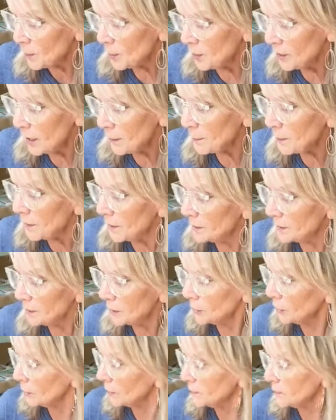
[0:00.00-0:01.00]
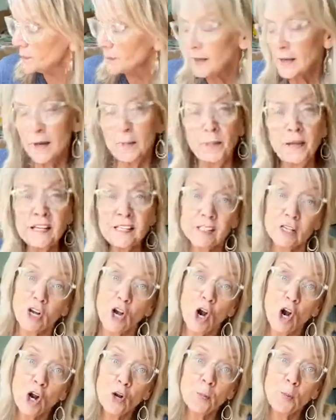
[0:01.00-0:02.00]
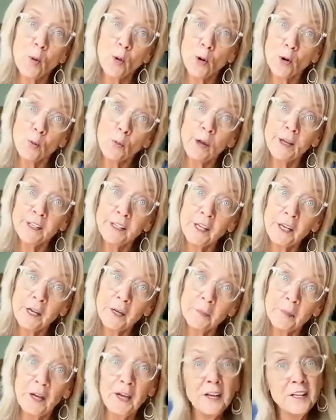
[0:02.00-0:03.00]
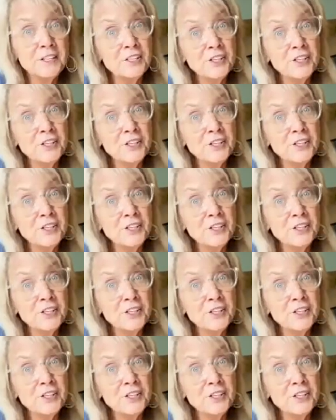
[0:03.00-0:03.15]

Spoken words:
put up a little piece of cardboard or whatnot